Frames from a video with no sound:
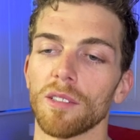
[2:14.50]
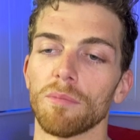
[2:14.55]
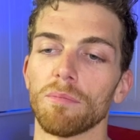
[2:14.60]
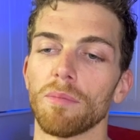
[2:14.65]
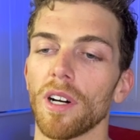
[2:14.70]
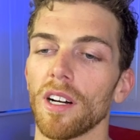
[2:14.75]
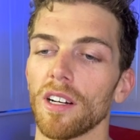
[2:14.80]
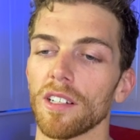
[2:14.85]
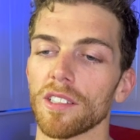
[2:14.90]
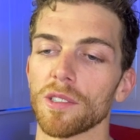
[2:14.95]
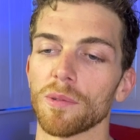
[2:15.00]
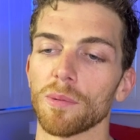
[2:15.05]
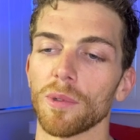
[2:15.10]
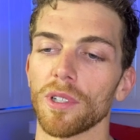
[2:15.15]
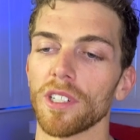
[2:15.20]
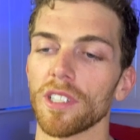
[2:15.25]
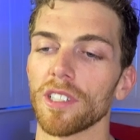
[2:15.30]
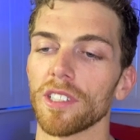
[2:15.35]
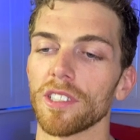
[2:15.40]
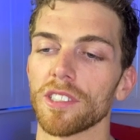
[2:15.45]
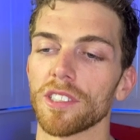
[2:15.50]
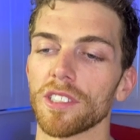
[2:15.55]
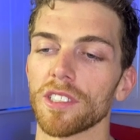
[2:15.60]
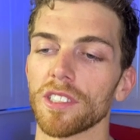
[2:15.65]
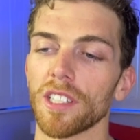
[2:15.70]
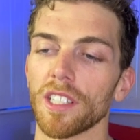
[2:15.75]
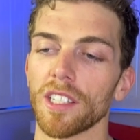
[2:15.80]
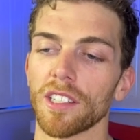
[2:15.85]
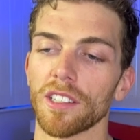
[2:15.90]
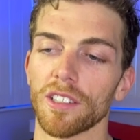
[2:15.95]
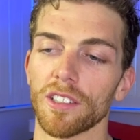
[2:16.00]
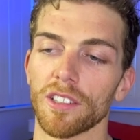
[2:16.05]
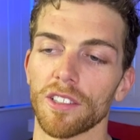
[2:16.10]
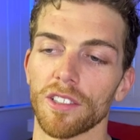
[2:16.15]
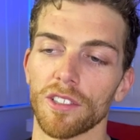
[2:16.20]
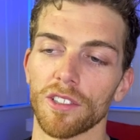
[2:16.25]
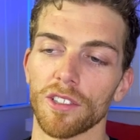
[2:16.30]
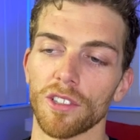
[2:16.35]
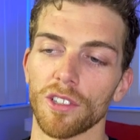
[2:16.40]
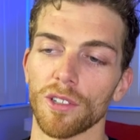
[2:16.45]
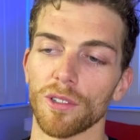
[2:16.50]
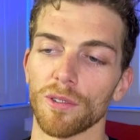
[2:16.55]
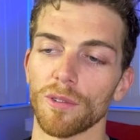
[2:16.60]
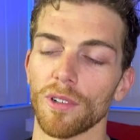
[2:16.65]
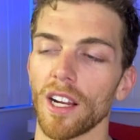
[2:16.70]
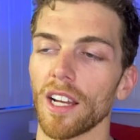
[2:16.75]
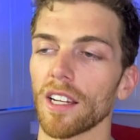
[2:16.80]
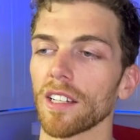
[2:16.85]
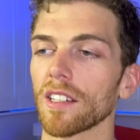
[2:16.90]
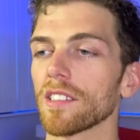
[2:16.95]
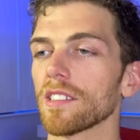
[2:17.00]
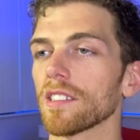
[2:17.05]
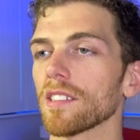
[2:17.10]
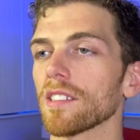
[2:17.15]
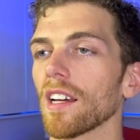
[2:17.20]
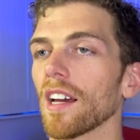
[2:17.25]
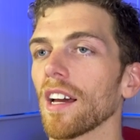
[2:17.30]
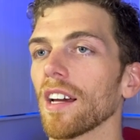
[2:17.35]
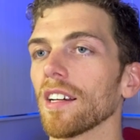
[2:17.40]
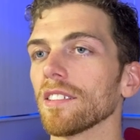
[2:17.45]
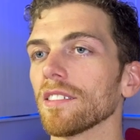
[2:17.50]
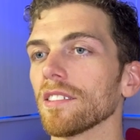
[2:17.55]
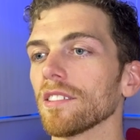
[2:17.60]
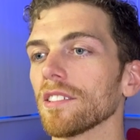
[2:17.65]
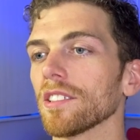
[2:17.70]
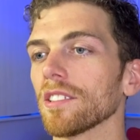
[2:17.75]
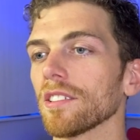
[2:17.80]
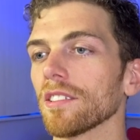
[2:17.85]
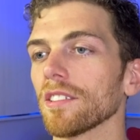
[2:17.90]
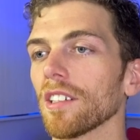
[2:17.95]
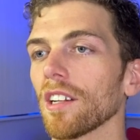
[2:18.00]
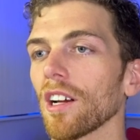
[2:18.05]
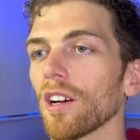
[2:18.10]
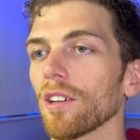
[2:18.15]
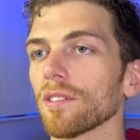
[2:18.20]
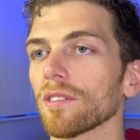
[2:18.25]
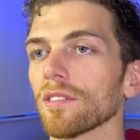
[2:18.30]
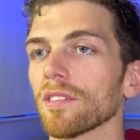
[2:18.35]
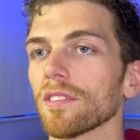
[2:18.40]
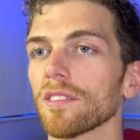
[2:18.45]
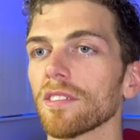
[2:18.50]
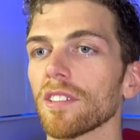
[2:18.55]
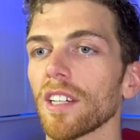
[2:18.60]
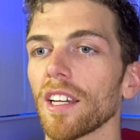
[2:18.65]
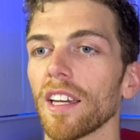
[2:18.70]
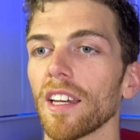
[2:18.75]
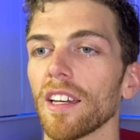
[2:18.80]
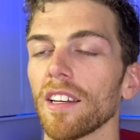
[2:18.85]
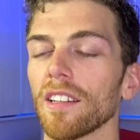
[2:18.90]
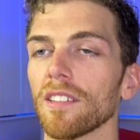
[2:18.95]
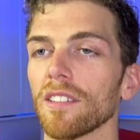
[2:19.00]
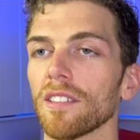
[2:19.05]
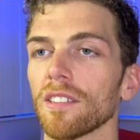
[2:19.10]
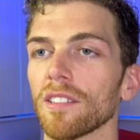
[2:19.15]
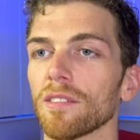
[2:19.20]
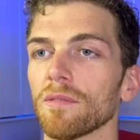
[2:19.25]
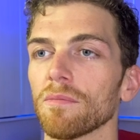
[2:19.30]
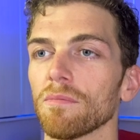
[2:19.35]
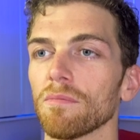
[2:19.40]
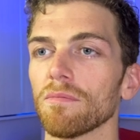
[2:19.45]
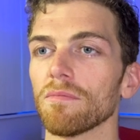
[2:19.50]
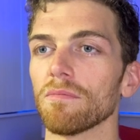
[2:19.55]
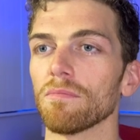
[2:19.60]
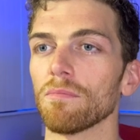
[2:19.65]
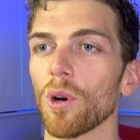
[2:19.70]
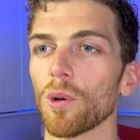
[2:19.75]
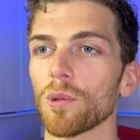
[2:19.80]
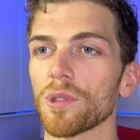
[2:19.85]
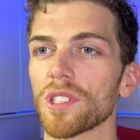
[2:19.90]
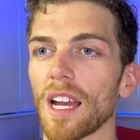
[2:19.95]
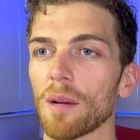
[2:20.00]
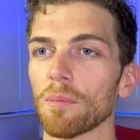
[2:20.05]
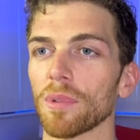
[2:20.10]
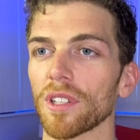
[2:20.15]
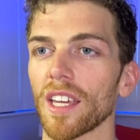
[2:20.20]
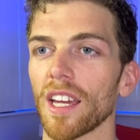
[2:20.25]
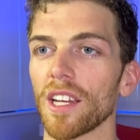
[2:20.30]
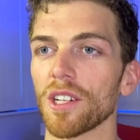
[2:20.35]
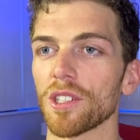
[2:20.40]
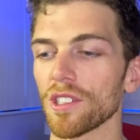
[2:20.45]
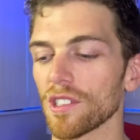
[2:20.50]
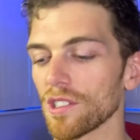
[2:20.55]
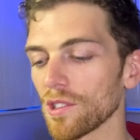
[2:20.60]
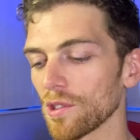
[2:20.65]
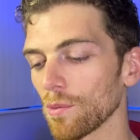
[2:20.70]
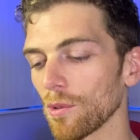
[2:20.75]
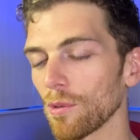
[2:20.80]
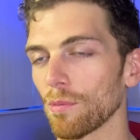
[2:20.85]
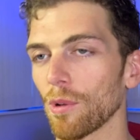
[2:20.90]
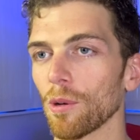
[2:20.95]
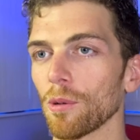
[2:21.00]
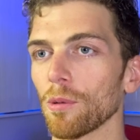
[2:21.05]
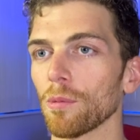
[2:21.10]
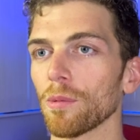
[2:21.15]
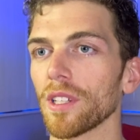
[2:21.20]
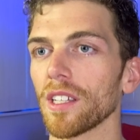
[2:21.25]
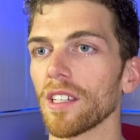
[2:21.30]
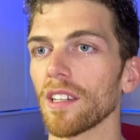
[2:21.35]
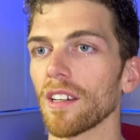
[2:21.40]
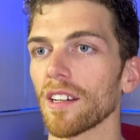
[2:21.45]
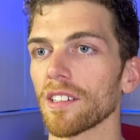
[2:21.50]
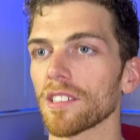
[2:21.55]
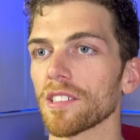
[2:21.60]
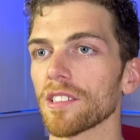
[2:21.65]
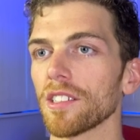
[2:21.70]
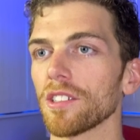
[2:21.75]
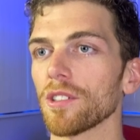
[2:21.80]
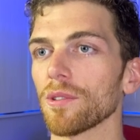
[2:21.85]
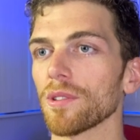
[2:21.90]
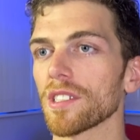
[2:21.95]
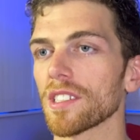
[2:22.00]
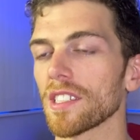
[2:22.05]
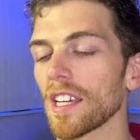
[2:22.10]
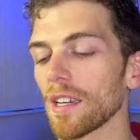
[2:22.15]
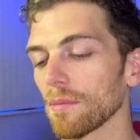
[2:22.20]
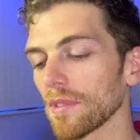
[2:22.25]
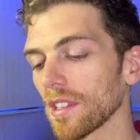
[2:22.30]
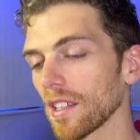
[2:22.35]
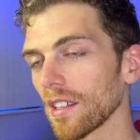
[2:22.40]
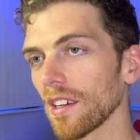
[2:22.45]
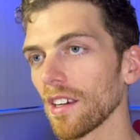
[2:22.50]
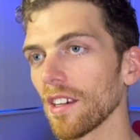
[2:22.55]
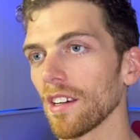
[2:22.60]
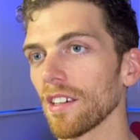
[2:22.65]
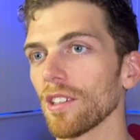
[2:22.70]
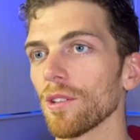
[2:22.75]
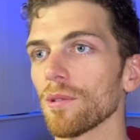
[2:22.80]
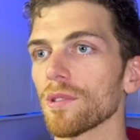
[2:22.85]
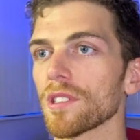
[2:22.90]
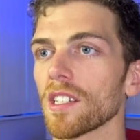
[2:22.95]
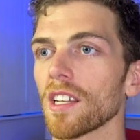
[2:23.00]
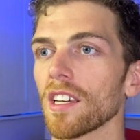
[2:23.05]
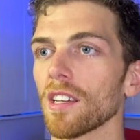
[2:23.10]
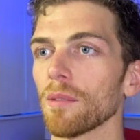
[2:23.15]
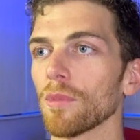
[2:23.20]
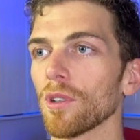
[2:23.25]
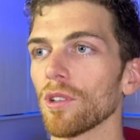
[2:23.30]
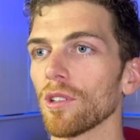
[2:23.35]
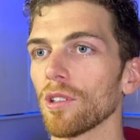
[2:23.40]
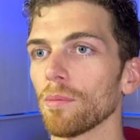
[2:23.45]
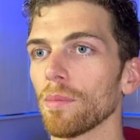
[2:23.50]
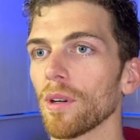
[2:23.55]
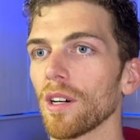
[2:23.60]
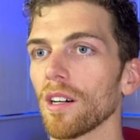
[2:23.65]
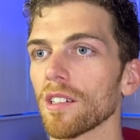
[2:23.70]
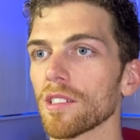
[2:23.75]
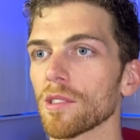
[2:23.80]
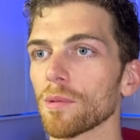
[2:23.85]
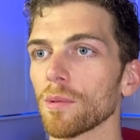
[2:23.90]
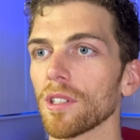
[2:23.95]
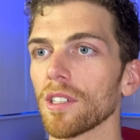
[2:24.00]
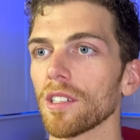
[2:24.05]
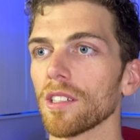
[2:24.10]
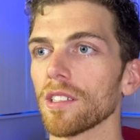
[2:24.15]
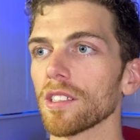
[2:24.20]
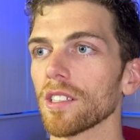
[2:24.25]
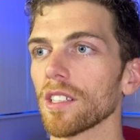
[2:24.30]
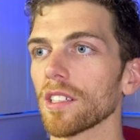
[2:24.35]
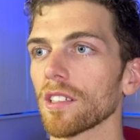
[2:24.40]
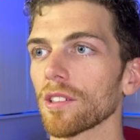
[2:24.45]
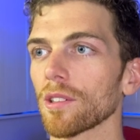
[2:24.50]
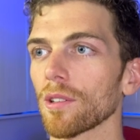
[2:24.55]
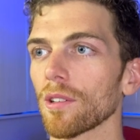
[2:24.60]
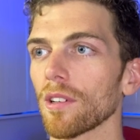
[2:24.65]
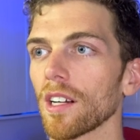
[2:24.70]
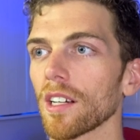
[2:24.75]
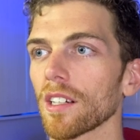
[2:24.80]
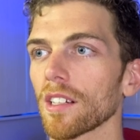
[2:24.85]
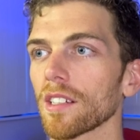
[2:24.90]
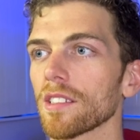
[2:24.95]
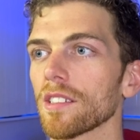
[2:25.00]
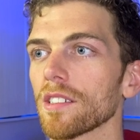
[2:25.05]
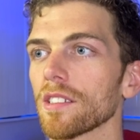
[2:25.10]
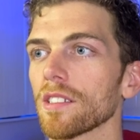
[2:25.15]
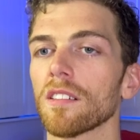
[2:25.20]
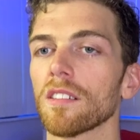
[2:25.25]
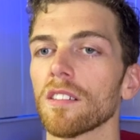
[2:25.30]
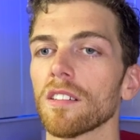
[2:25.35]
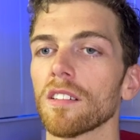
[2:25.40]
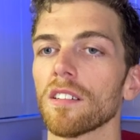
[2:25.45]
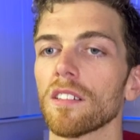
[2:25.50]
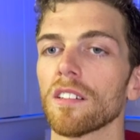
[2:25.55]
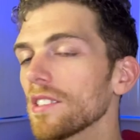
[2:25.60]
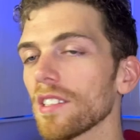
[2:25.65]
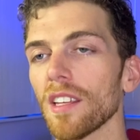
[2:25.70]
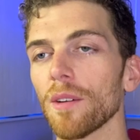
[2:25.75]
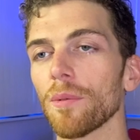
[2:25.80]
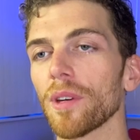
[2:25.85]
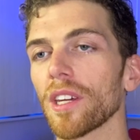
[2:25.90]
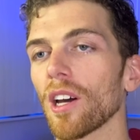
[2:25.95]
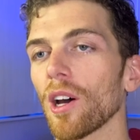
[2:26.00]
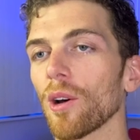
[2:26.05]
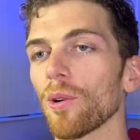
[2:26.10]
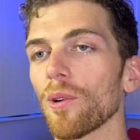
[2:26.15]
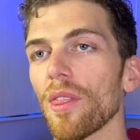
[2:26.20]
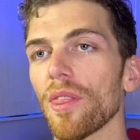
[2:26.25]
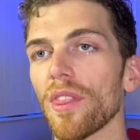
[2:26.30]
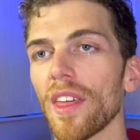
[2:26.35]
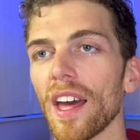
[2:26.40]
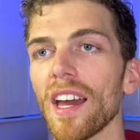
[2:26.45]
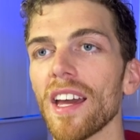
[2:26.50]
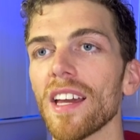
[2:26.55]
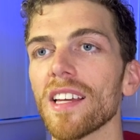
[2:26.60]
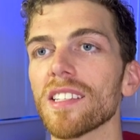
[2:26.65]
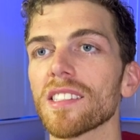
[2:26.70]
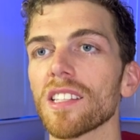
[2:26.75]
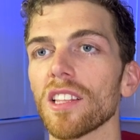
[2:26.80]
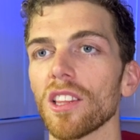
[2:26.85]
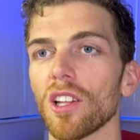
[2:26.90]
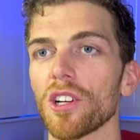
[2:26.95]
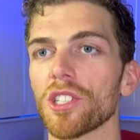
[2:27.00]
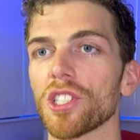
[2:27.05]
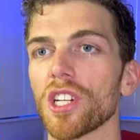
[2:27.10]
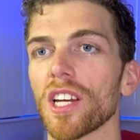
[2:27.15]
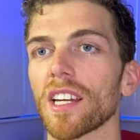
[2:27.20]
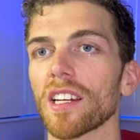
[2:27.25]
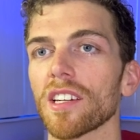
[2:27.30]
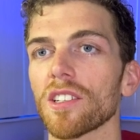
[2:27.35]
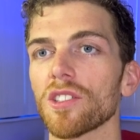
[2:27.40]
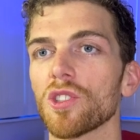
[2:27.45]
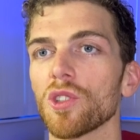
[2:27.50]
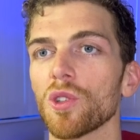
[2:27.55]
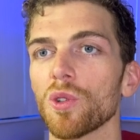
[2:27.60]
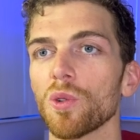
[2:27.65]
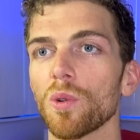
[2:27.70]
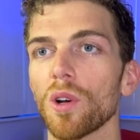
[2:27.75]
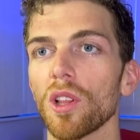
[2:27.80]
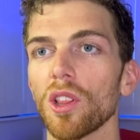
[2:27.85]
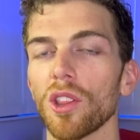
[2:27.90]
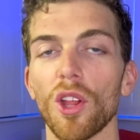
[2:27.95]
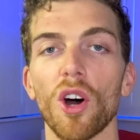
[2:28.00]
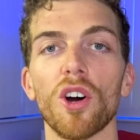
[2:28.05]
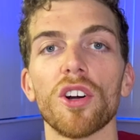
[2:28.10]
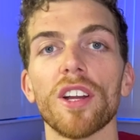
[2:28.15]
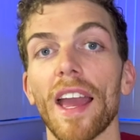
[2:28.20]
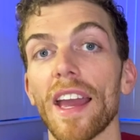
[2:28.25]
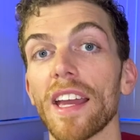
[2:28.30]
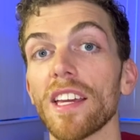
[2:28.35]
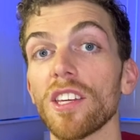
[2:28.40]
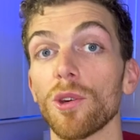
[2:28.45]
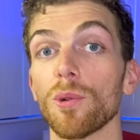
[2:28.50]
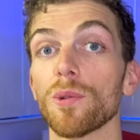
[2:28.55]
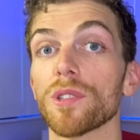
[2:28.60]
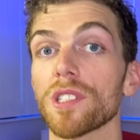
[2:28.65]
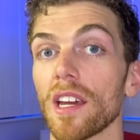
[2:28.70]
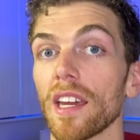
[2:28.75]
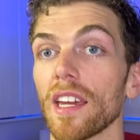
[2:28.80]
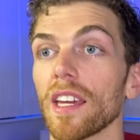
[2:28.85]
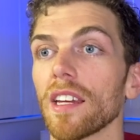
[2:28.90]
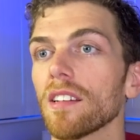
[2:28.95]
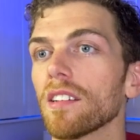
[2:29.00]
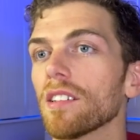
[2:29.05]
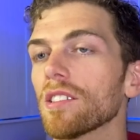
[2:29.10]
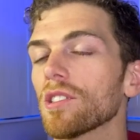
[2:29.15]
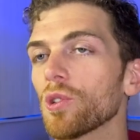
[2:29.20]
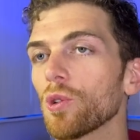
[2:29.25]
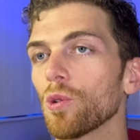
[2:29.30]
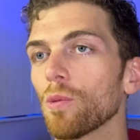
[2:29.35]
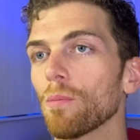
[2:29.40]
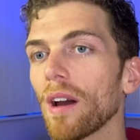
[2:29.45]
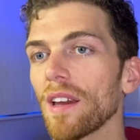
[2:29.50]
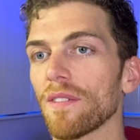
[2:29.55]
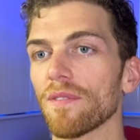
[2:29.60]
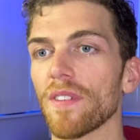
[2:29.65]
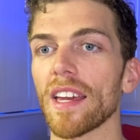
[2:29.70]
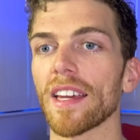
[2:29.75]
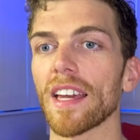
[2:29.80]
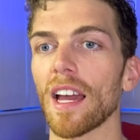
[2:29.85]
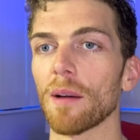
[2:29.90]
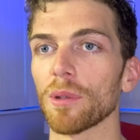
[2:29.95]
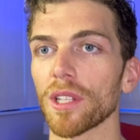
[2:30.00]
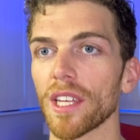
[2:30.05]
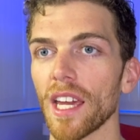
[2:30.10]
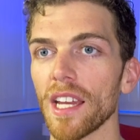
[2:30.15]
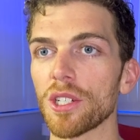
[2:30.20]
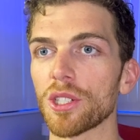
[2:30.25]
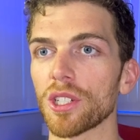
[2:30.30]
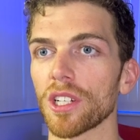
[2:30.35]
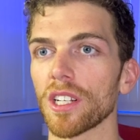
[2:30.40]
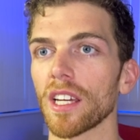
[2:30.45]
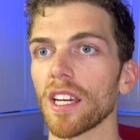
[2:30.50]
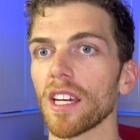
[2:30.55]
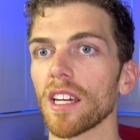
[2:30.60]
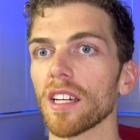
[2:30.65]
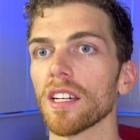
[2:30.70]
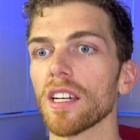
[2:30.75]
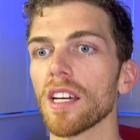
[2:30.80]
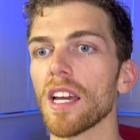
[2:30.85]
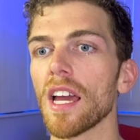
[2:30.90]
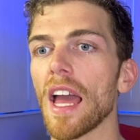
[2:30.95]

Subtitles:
password incorrect. And, you know, in most applications, we'll probably actually do the same thing here. Username or password incorrect. So there we go. There is the logic to log a user in to my fake application here.